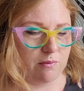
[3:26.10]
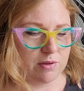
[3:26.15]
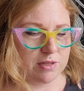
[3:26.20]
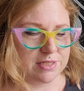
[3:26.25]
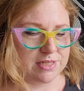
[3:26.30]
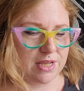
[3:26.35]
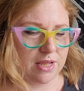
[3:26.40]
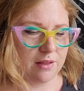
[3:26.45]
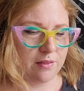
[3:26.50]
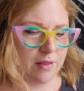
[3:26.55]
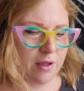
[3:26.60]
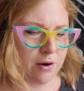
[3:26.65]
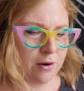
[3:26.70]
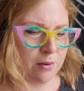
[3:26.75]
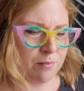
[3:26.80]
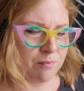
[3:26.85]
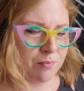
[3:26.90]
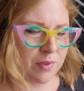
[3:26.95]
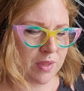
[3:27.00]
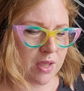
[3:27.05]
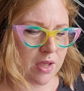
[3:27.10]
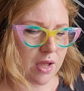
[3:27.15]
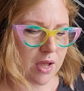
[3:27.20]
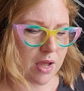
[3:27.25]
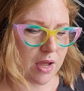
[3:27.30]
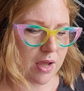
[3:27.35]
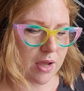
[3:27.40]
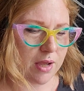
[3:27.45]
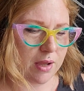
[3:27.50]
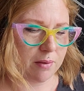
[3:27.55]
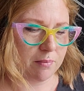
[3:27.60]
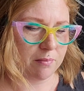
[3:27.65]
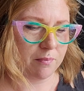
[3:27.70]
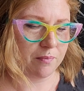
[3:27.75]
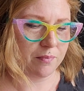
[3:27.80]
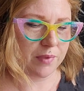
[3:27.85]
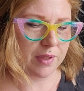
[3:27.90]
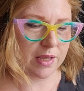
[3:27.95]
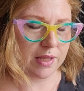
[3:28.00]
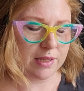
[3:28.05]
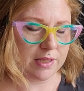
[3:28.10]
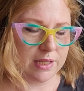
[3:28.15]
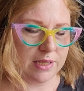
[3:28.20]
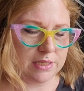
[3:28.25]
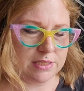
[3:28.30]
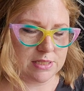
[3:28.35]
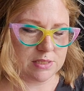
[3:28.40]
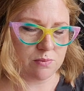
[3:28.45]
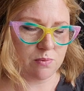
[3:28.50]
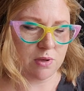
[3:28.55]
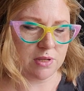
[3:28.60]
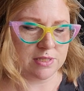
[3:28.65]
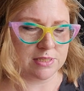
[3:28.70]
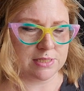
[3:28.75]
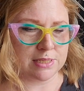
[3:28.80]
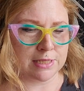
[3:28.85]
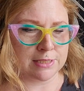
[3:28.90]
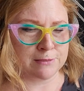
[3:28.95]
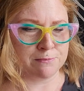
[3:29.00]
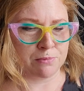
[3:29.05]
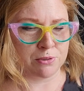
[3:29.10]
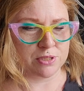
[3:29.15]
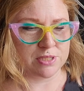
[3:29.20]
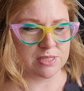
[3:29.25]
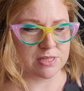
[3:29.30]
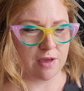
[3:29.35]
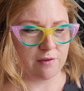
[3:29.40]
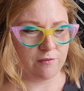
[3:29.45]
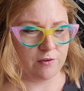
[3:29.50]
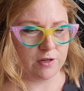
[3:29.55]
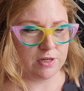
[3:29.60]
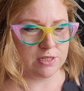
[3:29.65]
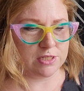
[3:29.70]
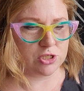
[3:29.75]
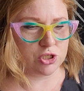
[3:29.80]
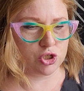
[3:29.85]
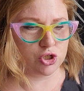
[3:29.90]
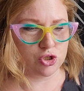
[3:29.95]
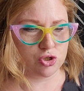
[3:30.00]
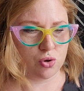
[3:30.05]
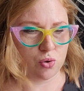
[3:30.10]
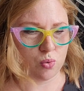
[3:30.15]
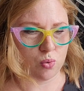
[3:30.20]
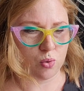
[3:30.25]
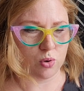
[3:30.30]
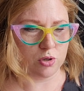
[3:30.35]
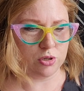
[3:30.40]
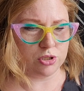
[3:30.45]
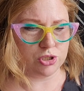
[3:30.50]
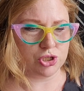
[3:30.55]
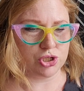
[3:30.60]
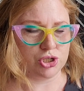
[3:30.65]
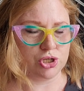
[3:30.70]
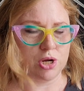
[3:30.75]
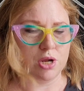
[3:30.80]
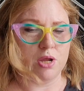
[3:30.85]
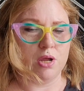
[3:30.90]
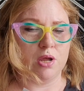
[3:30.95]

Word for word: what's in there. Um, and this one says Persephone's Torch.